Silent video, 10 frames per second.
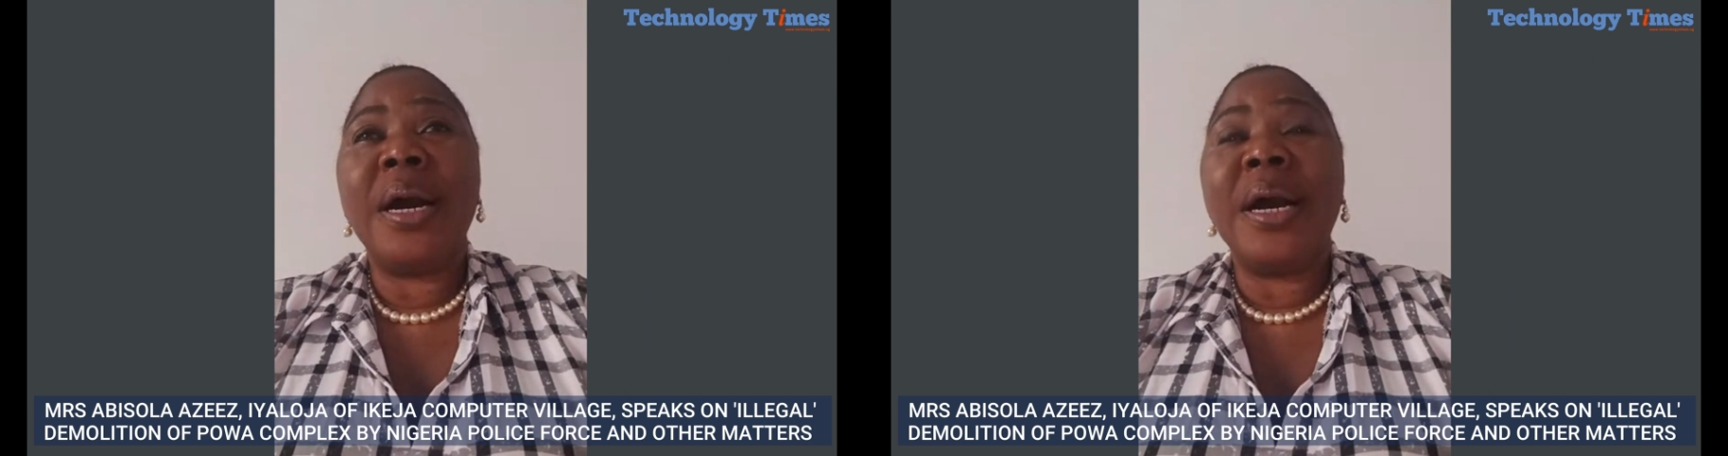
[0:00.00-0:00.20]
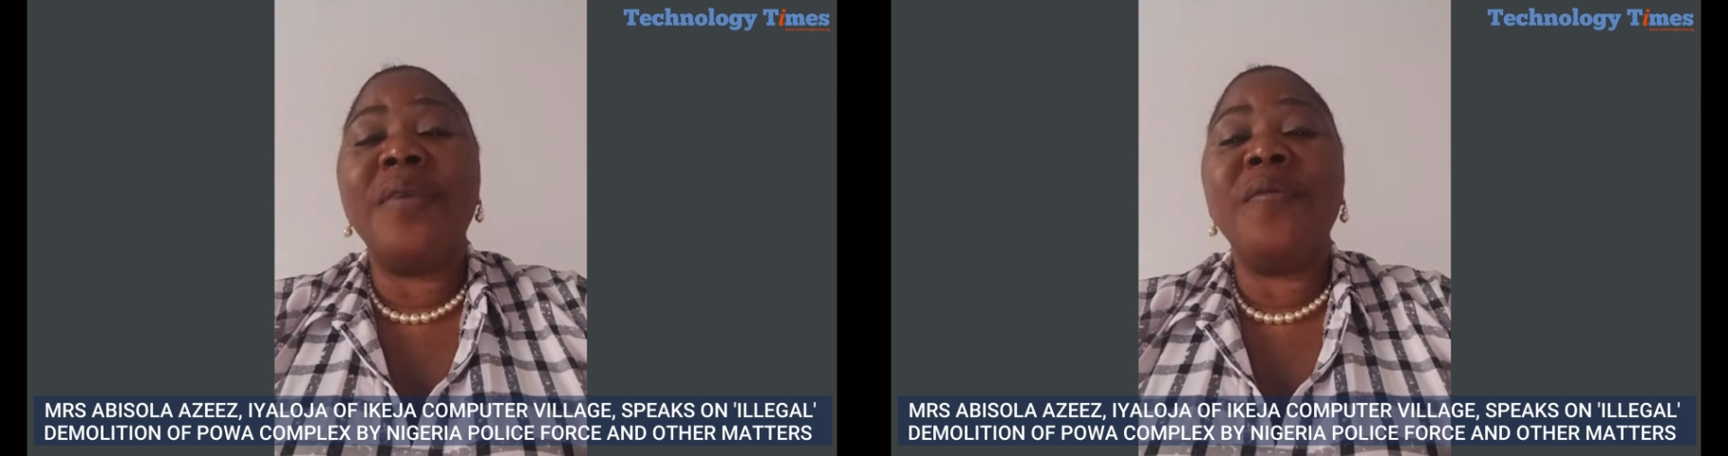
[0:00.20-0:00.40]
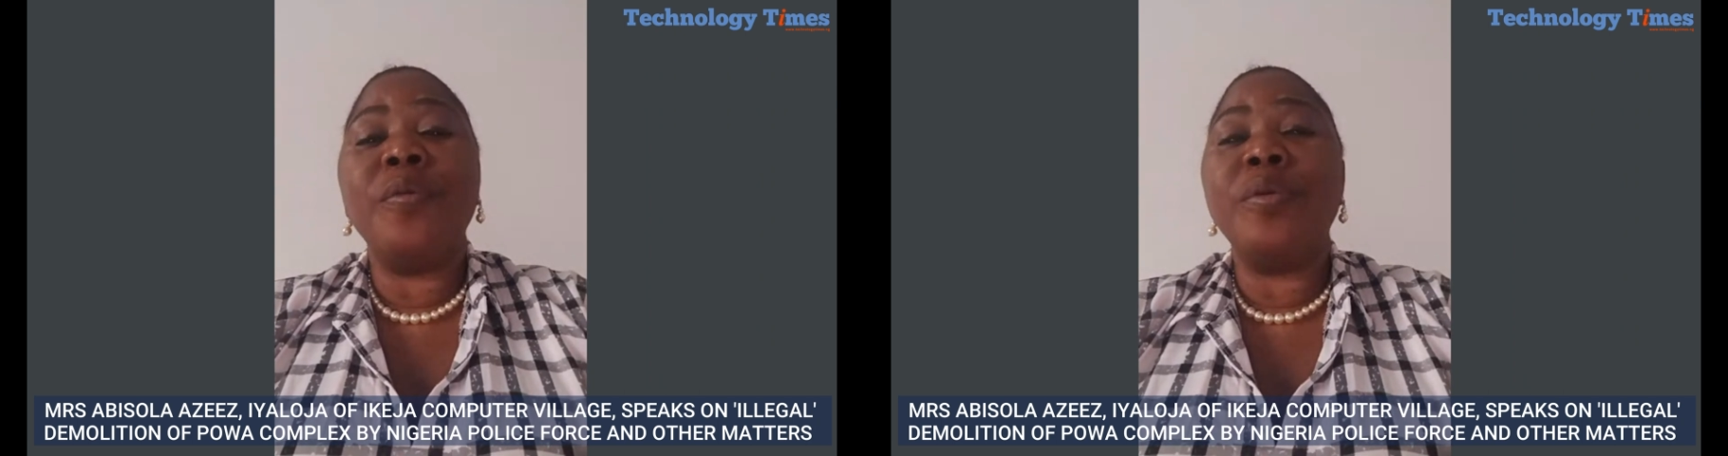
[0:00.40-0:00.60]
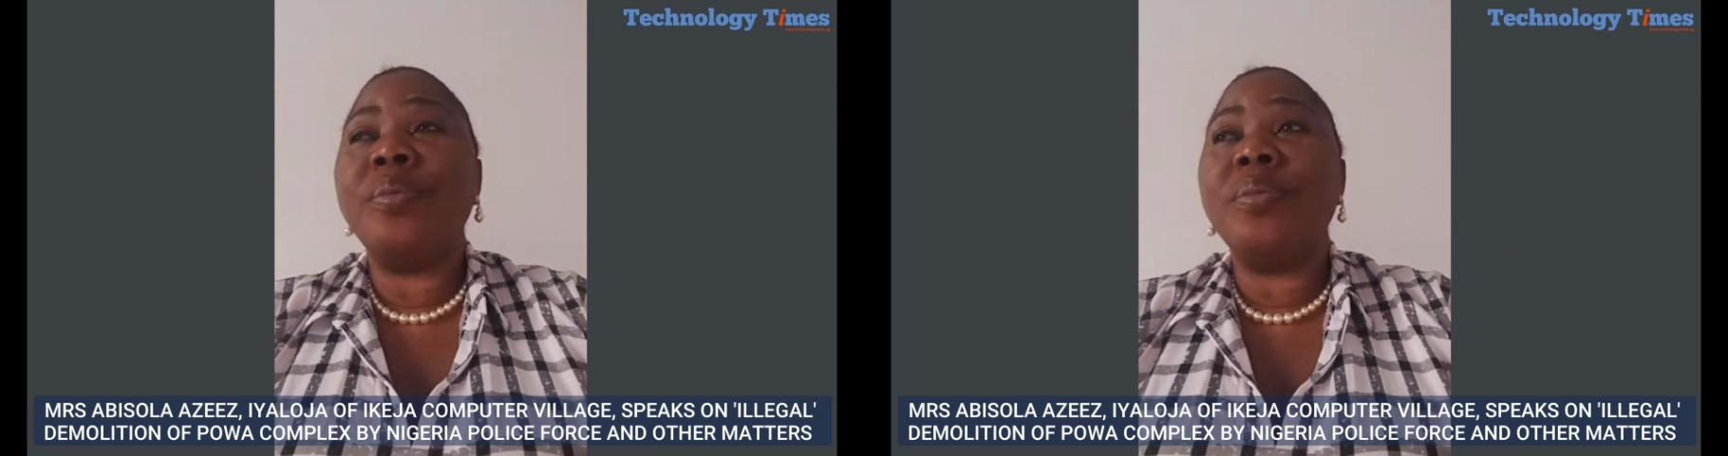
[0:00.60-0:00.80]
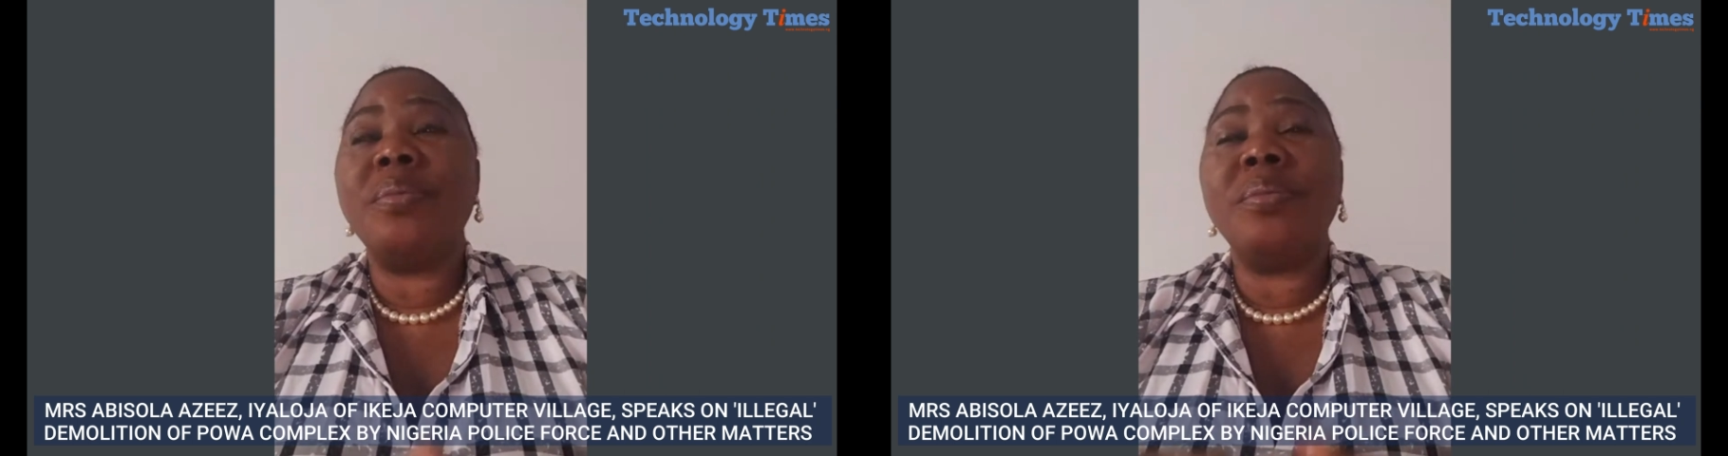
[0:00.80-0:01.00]
are
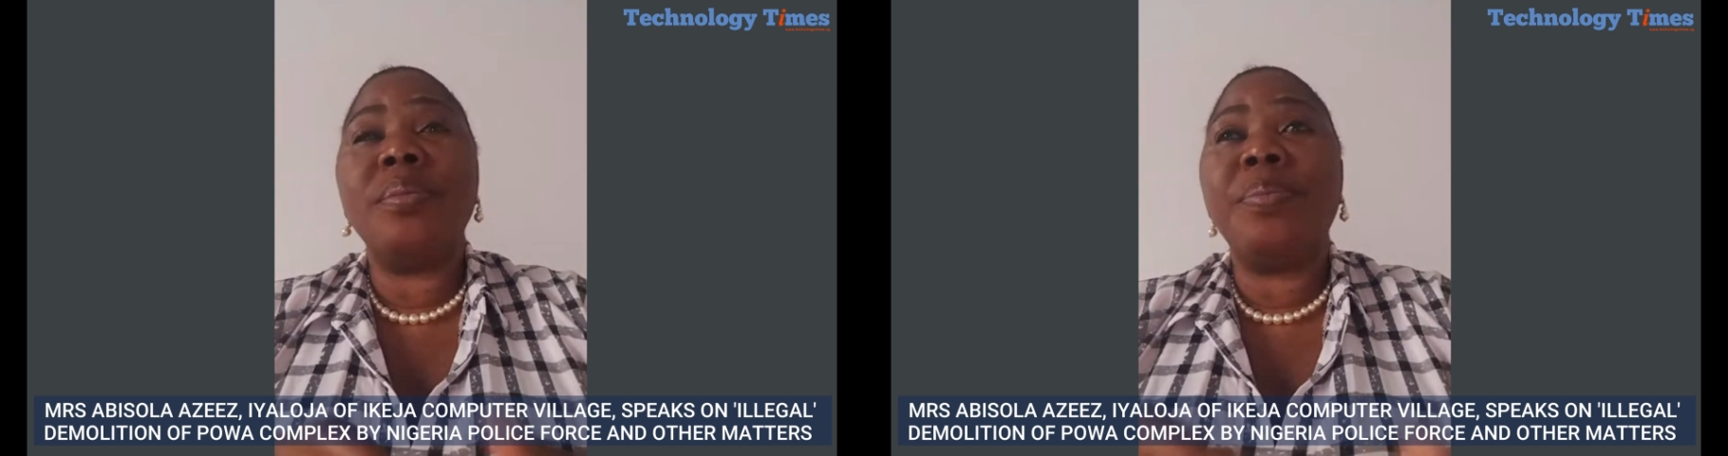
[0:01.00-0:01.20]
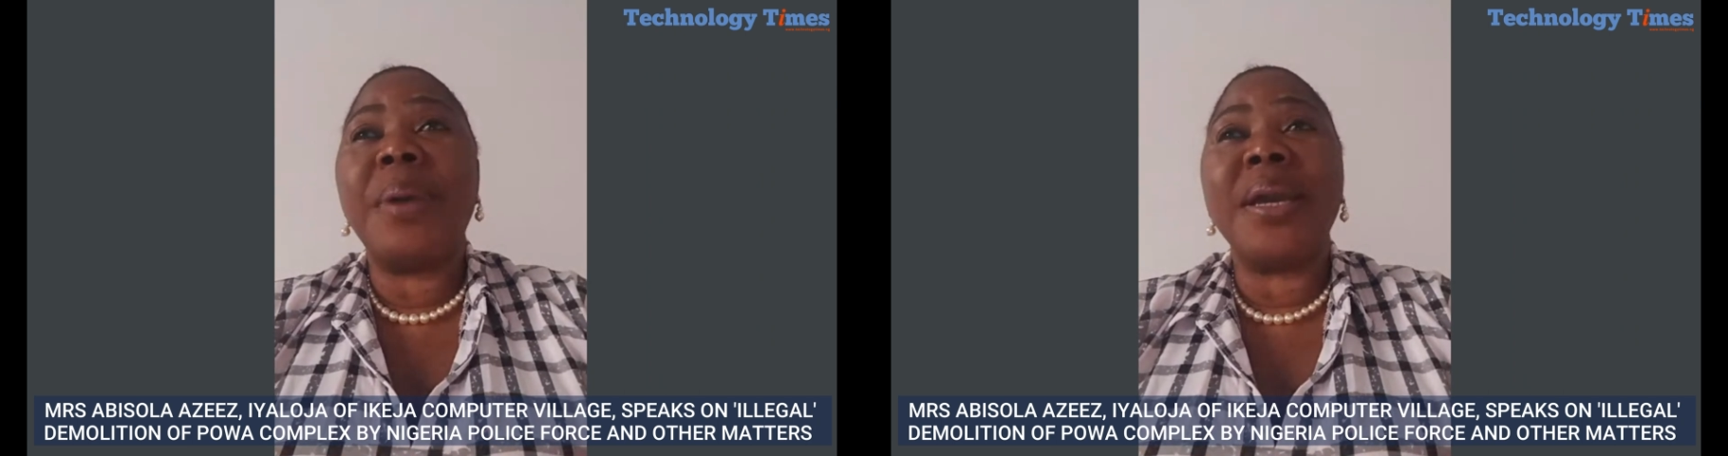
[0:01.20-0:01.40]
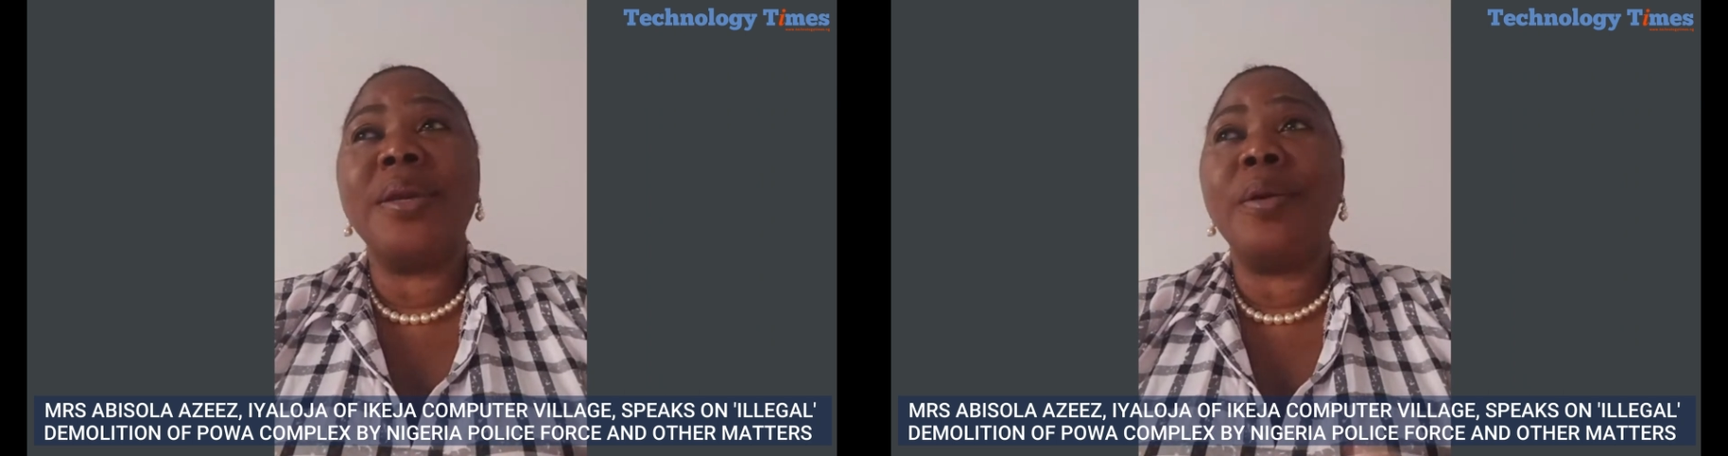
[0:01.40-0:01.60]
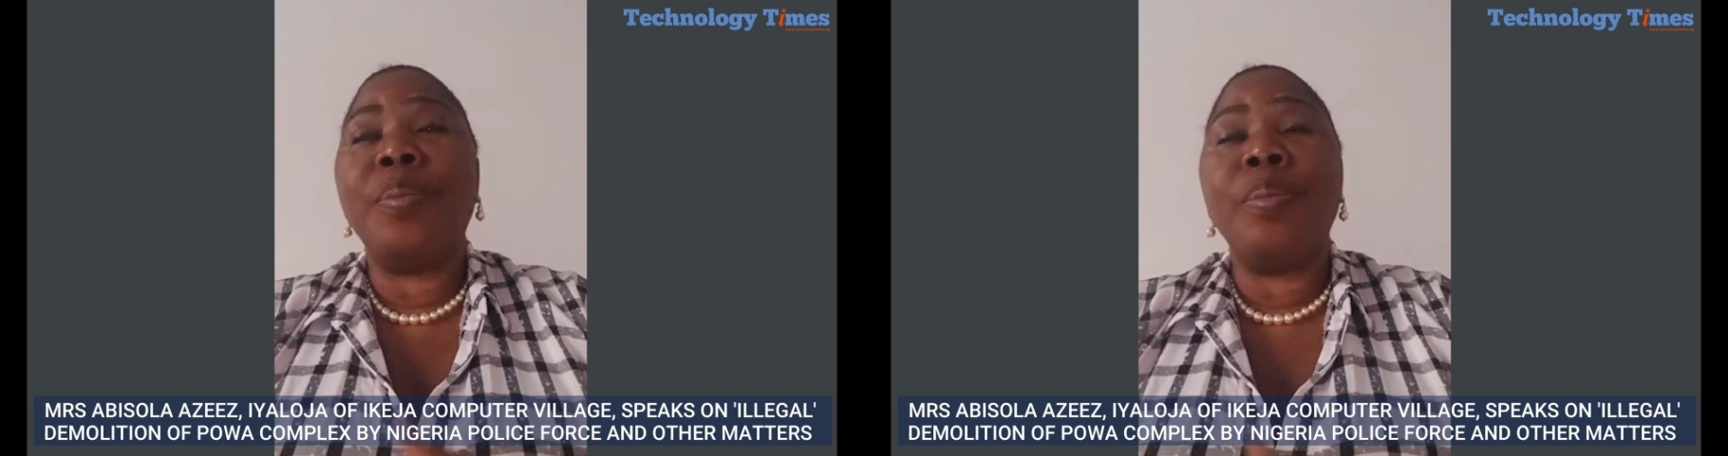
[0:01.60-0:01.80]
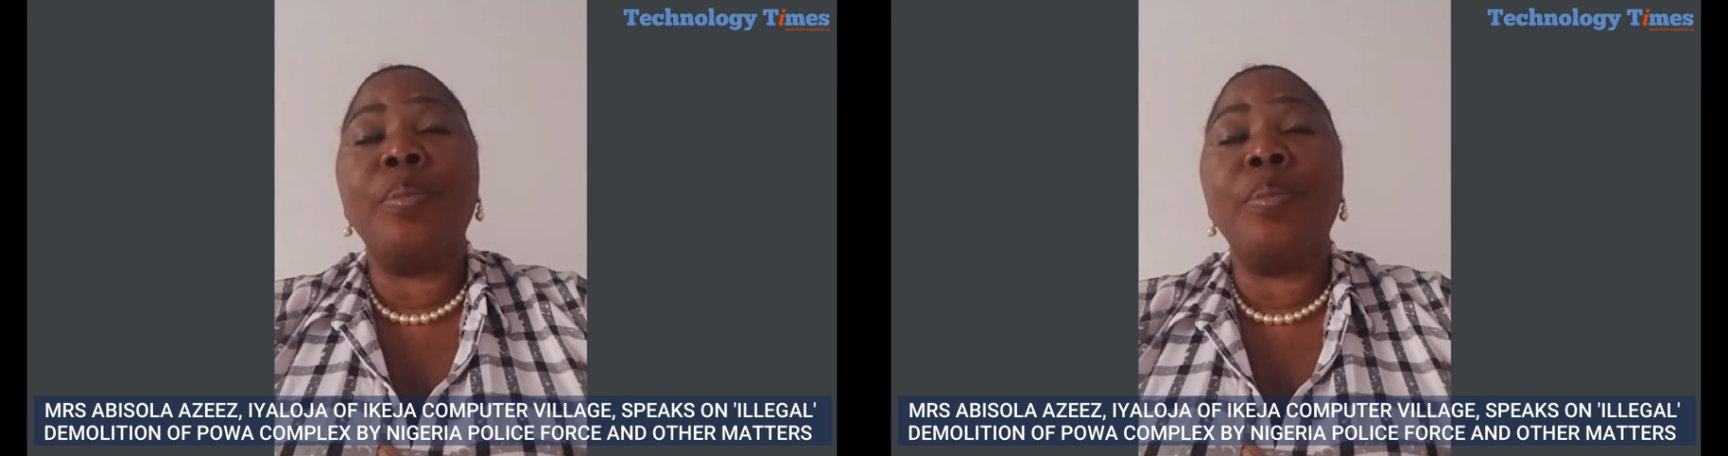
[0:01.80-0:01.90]
even packing up.